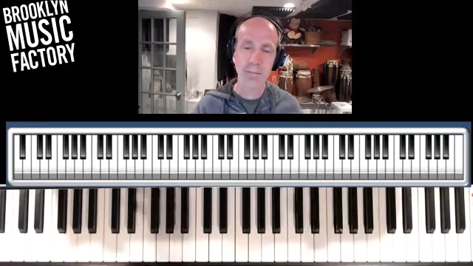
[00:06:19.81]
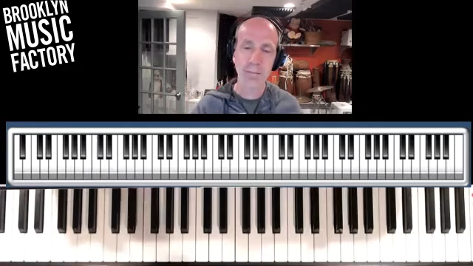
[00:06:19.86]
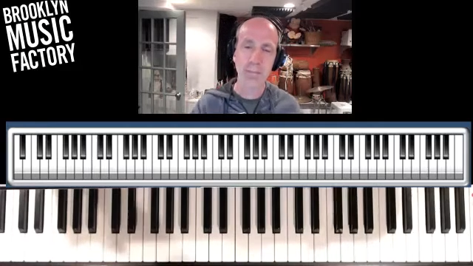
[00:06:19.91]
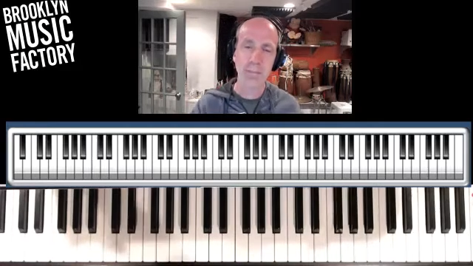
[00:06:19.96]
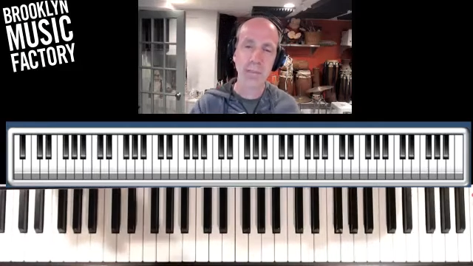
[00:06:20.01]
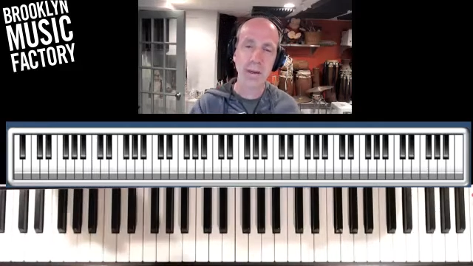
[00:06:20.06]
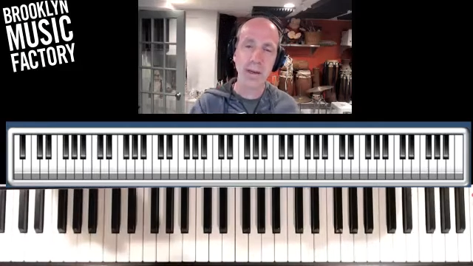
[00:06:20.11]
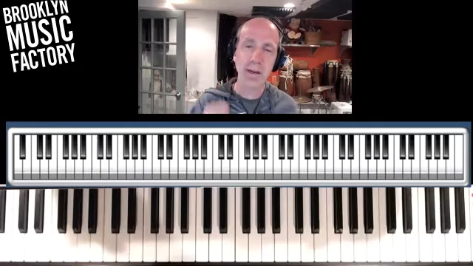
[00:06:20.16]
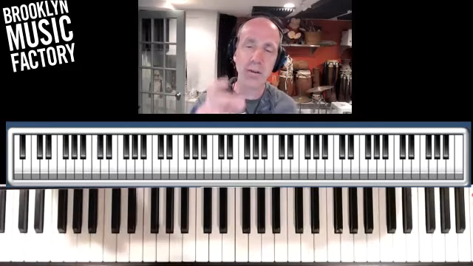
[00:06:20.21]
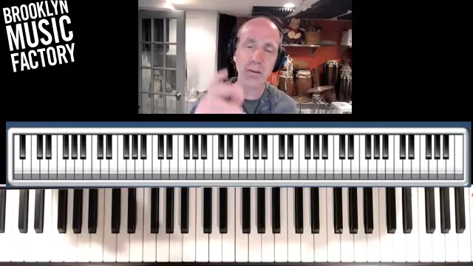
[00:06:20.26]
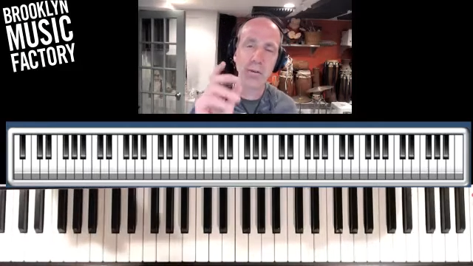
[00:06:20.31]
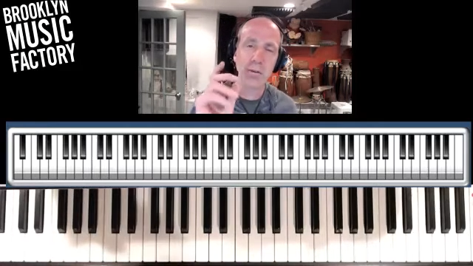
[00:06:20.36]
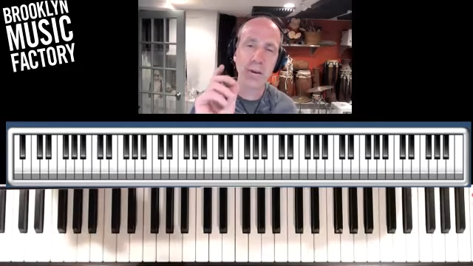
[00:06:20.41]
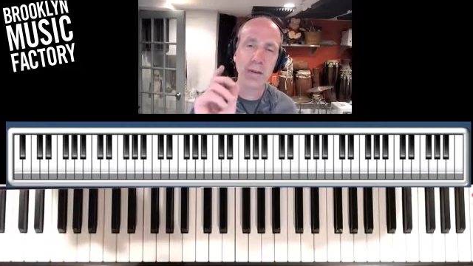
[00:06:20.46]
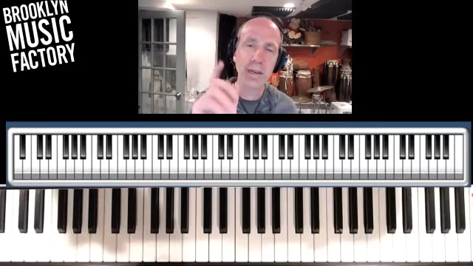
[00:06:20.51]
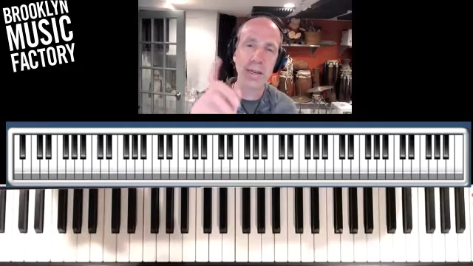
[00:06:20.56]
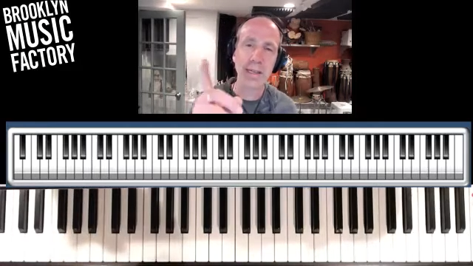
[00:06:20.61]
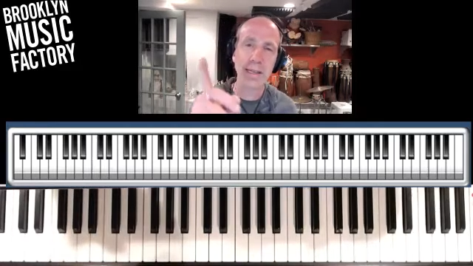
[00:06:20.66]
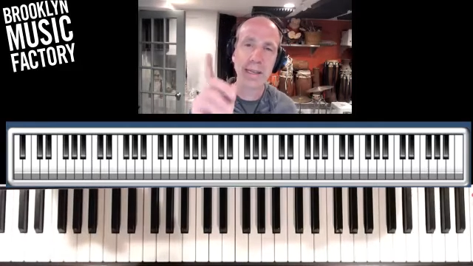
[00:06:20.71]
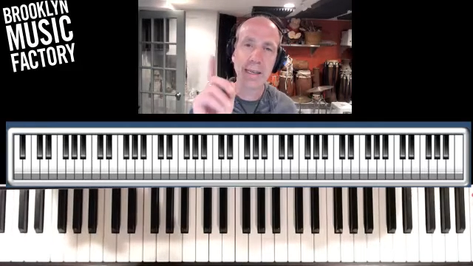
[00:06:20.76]
but it
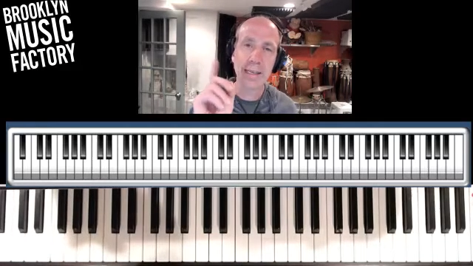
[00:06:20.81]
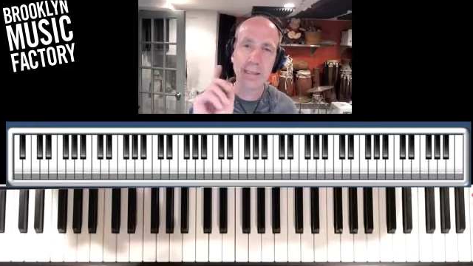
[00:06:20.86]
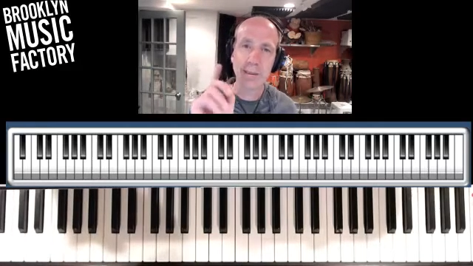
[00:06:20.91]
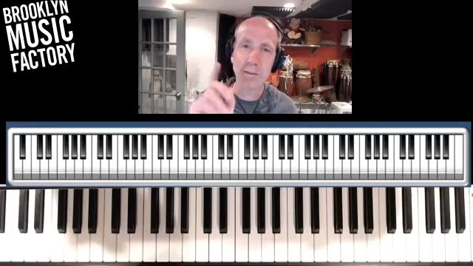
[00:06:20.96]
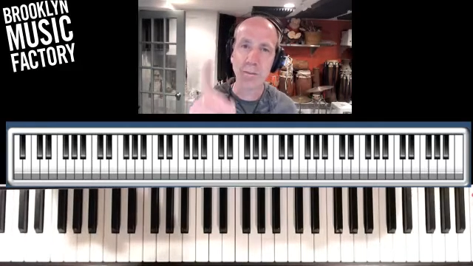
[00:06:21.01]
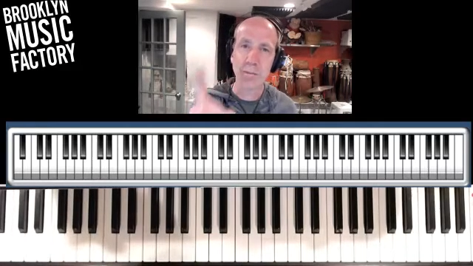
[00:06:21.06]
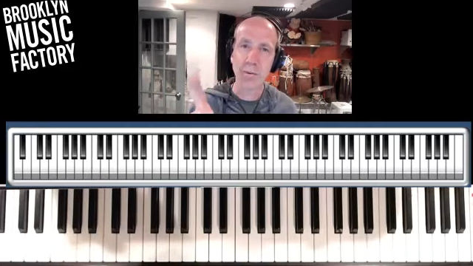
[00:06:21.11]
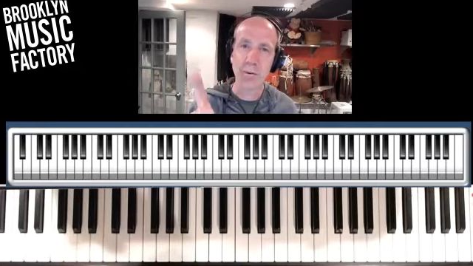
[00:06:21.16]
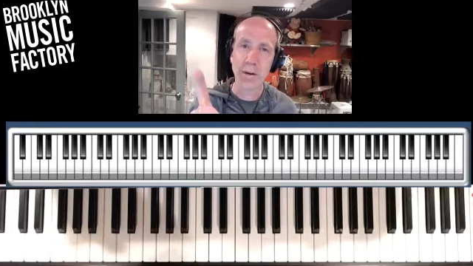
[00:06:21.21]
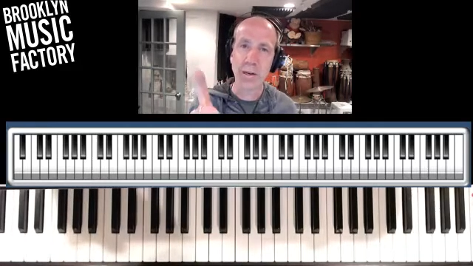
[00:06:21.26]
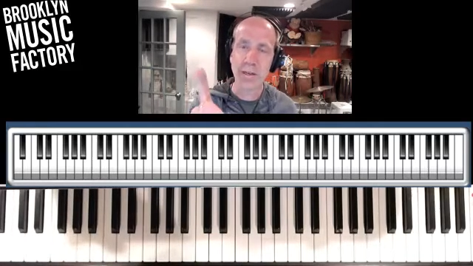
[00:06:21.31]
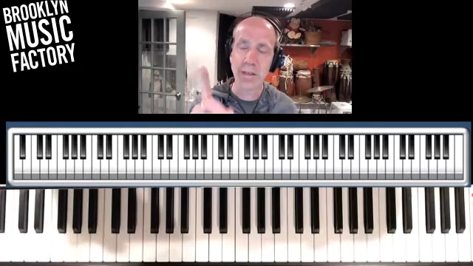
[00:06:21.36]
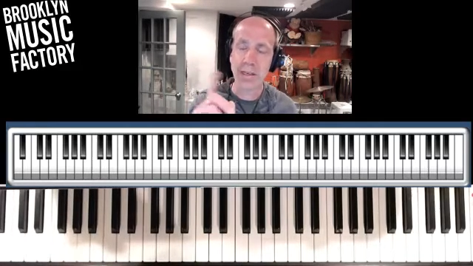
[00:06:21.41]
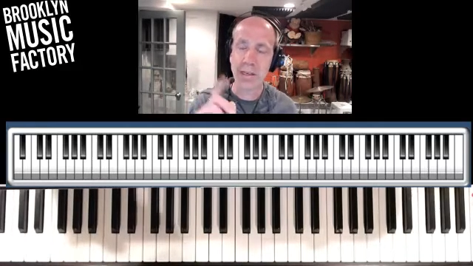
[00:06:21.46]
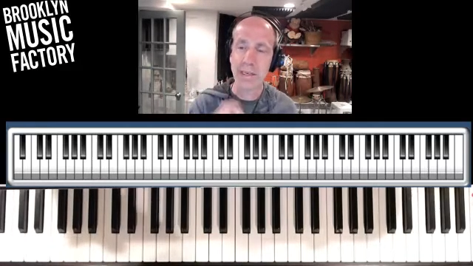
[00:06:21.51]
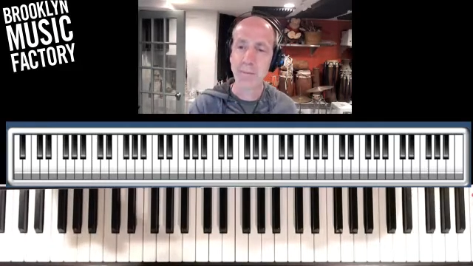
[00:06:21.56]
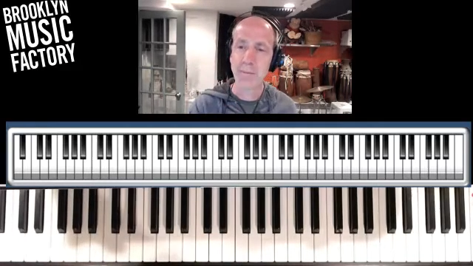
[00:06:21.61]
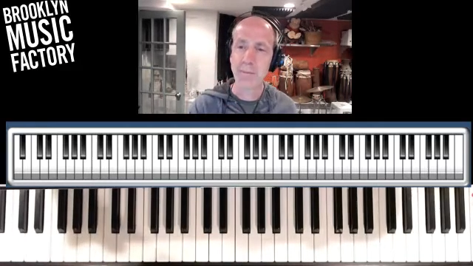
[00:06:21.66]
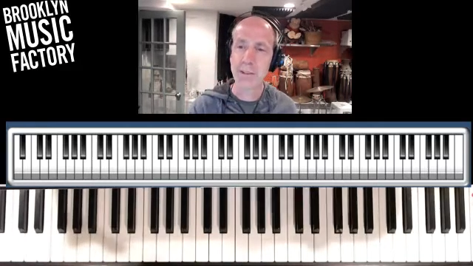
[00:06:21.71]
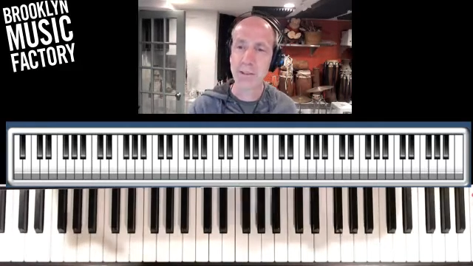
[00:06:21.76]
really is important to
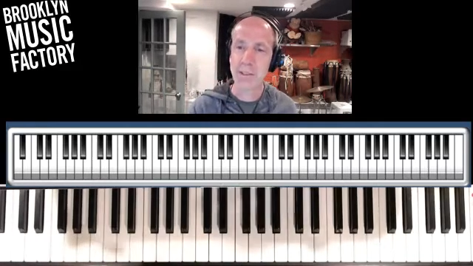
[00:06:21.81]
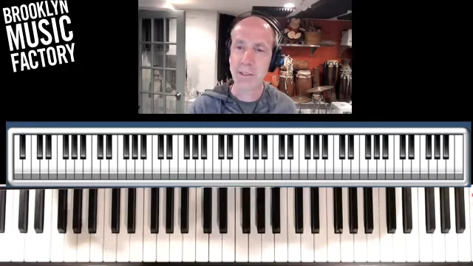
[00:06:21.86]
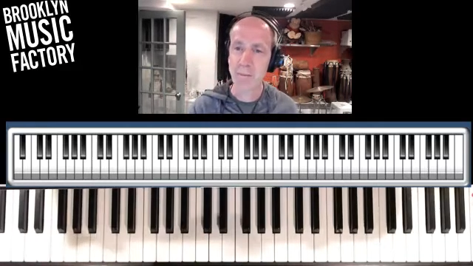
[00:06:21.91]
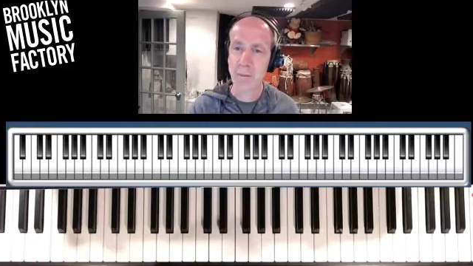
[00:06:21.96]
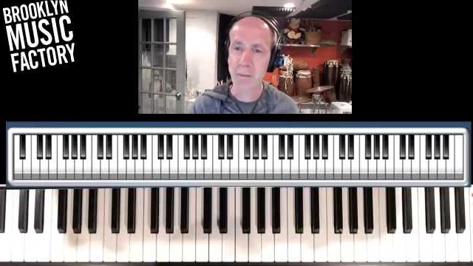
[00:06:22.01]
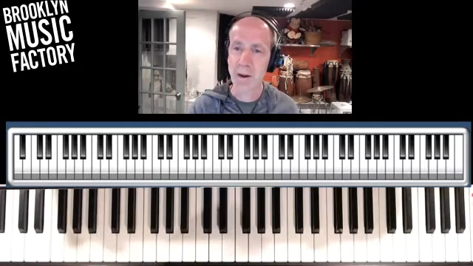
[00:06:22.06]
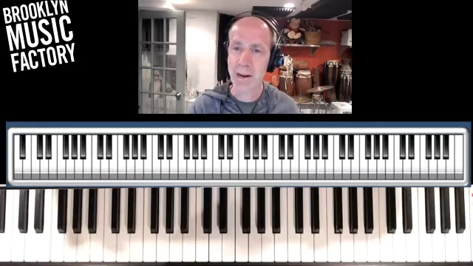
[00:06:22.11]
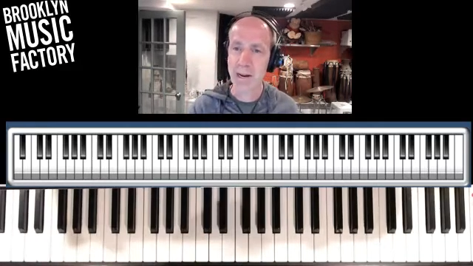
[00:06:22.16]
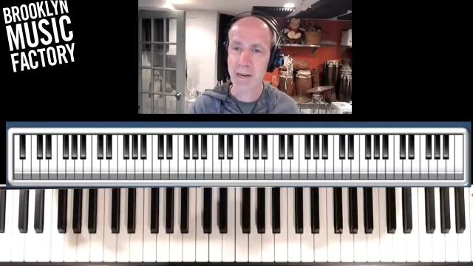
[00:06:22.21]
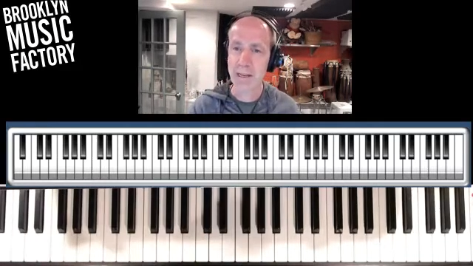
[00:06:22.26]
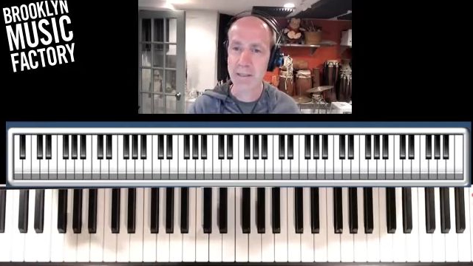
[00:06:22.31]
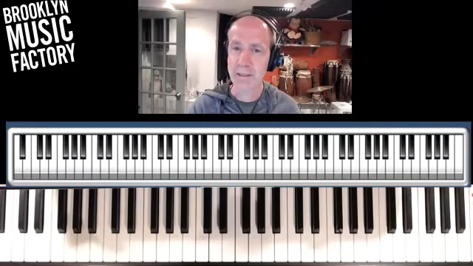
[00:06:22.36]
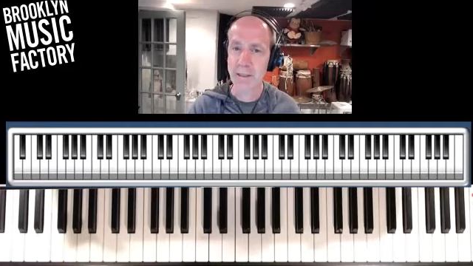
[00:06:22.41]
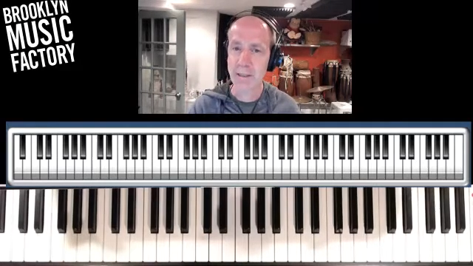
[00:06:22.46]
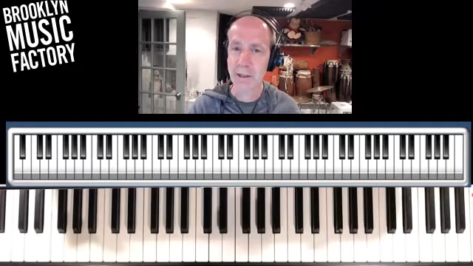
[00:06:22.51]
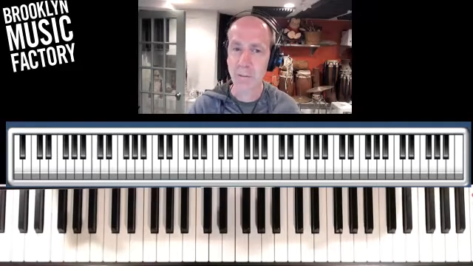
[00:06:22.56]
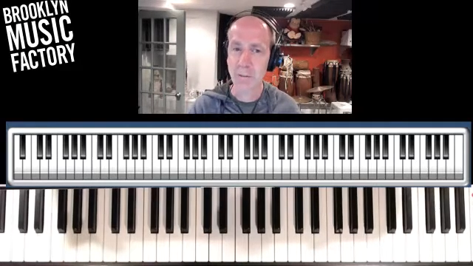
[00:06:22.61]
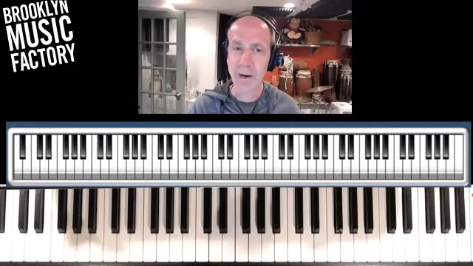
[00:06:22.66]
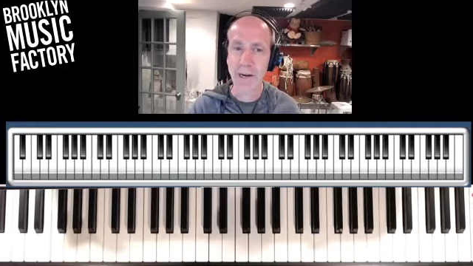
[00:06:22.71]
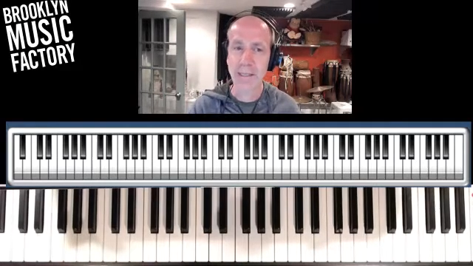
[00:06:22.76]
keep this in mind because
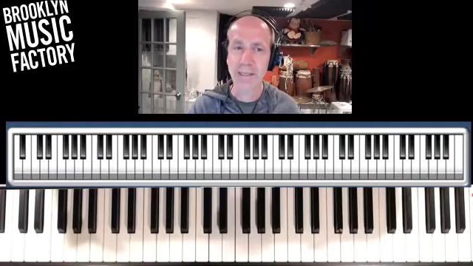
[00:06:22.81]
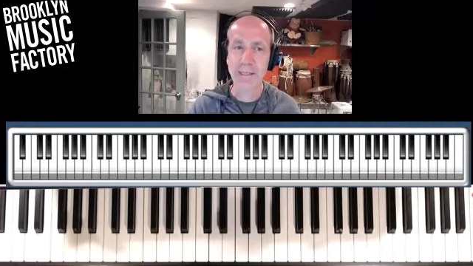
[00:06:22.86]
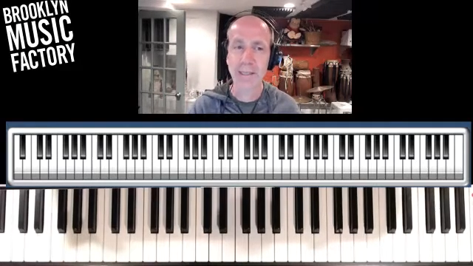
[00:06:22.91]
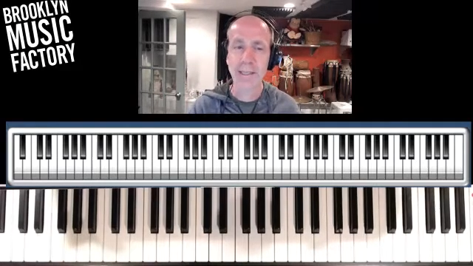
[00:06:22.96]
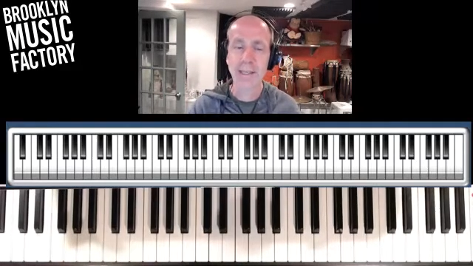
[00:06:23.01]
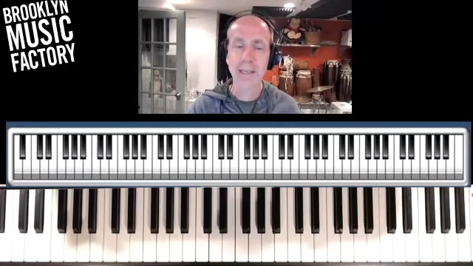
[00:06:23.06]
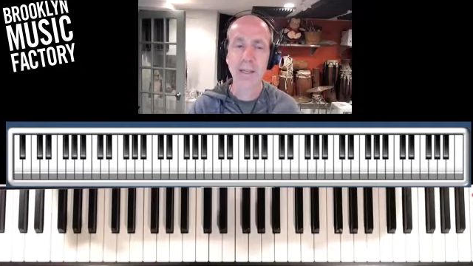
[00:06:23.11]
otherwise